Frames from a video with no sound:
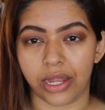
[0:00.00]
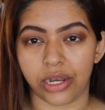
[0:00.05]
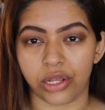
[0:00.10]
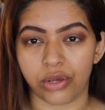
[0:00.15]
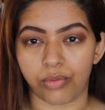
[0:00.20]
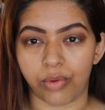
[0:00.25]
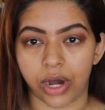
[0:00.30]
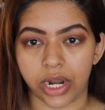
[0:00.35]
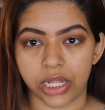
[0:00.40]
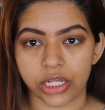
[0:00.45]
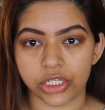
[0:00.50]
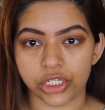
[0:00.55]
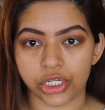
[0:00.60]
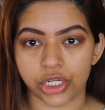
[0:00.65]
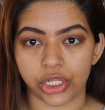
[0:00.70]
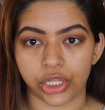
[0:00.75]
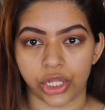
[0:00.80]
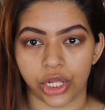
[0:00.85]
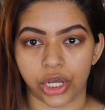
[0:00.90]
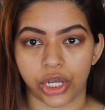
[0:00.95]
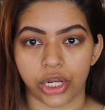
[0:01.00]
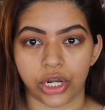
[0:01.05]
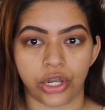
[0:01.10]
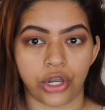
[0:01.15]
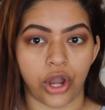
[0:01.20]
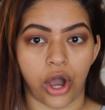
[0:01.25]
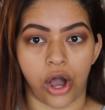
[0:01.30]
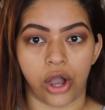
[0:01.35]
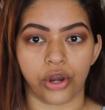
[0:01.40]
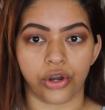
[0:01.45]
and you want it to look
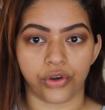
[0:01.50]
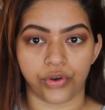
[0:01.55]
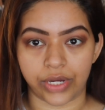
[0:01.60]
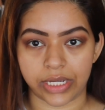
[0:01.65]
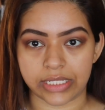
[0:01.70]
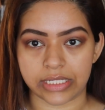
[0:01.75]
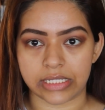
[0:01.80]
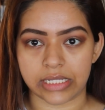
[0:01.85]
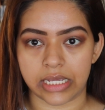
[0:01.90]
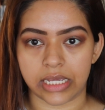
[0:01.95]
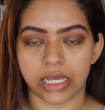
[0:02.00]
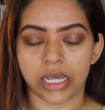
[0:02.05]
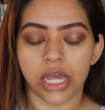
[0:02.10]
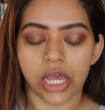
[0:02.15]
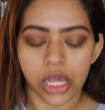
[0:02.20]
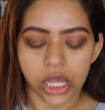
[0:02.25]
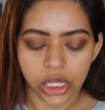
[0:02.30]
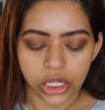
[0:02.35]
not greasy.